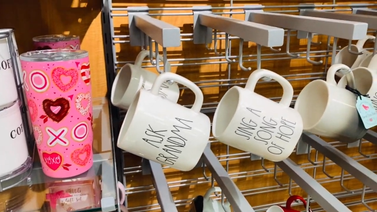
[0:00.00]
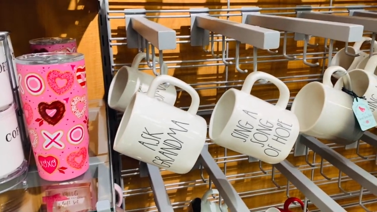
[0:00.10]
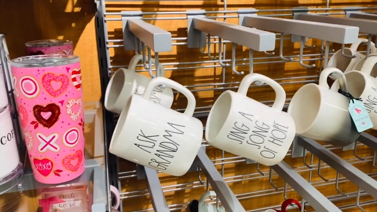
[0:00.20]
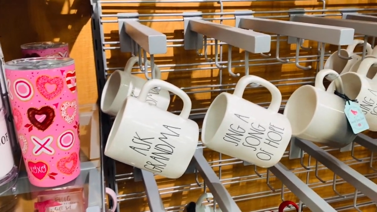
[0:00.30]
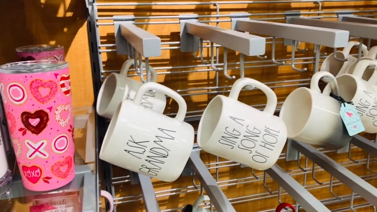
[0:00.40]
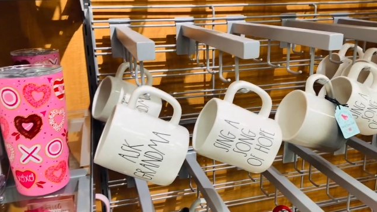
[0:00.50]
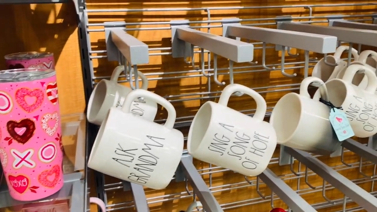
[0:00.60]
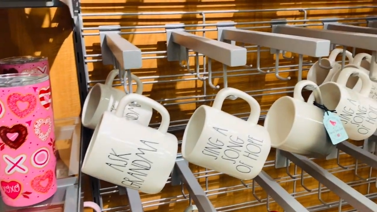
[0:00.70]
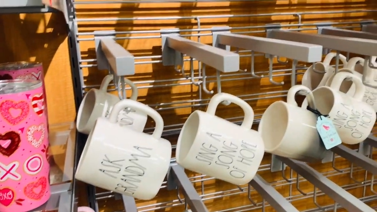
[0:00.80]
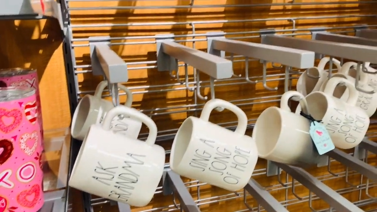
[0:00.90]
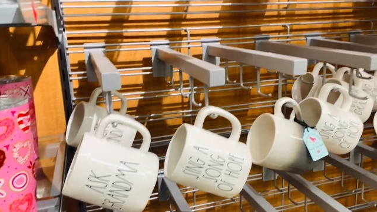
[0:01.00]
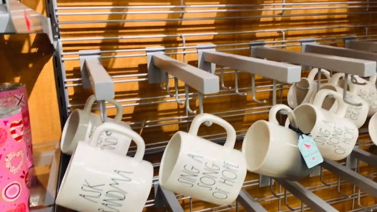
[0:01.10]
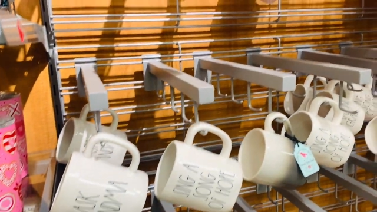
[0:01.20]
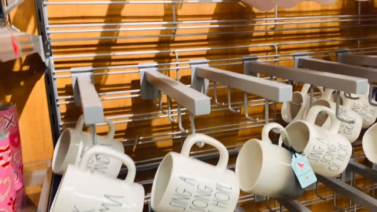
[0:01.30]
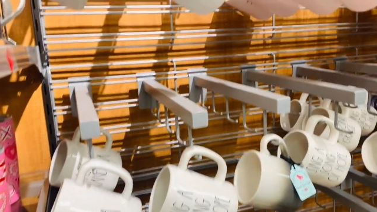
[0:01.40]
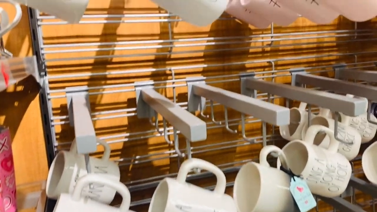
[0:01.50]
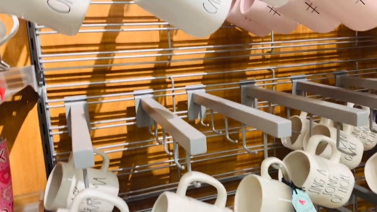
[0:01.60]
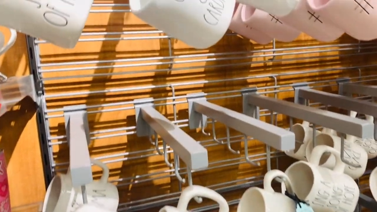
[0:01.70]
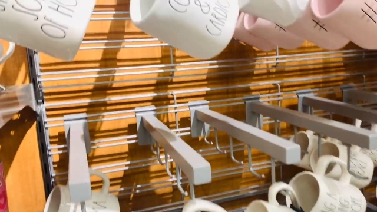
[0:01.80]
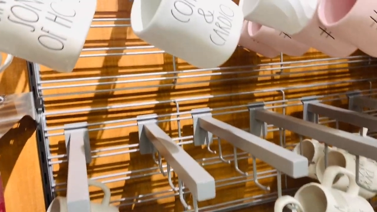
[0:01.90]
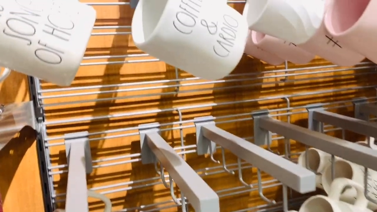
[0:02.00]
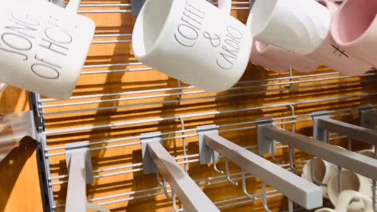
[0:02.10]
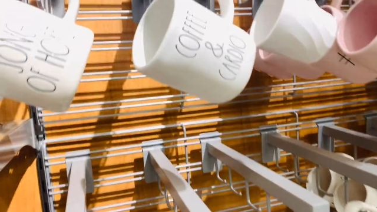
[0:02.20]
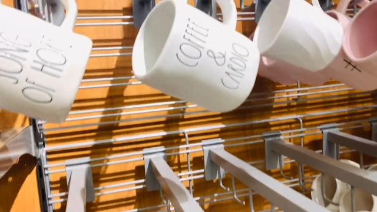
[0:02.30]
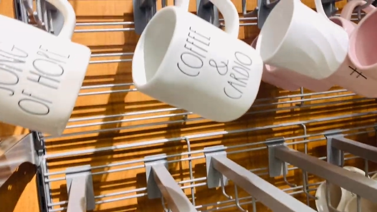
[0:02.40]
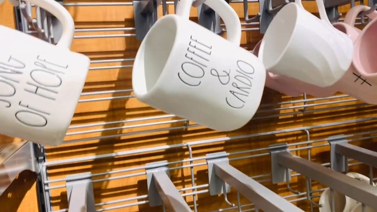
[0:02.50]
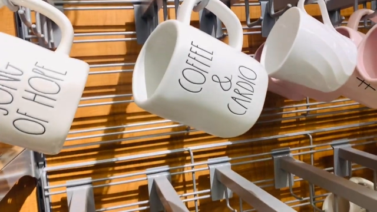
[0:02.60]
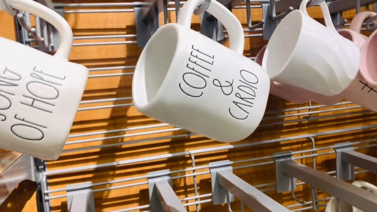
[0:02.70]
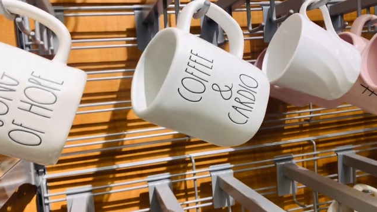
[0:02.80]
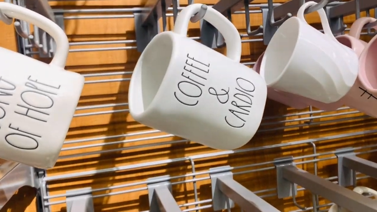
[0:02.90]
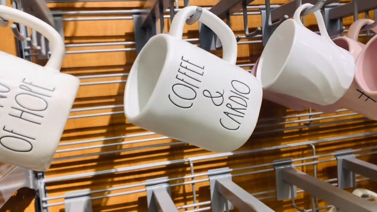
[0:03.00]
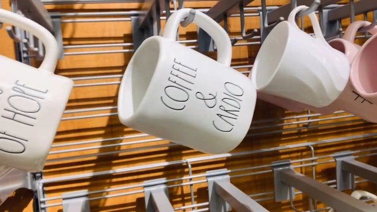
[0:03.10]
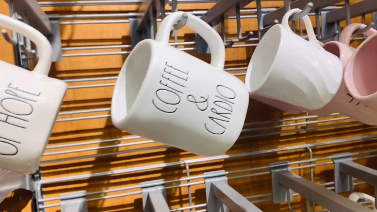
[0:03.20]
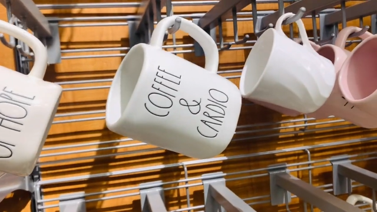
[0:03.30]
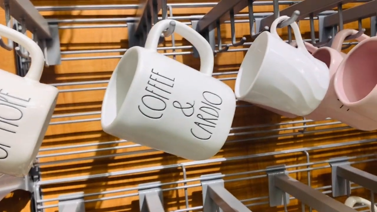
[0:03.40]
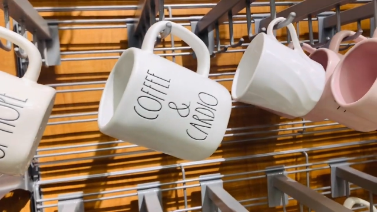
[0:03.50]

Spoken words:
No face is visible, so there are no lips to read.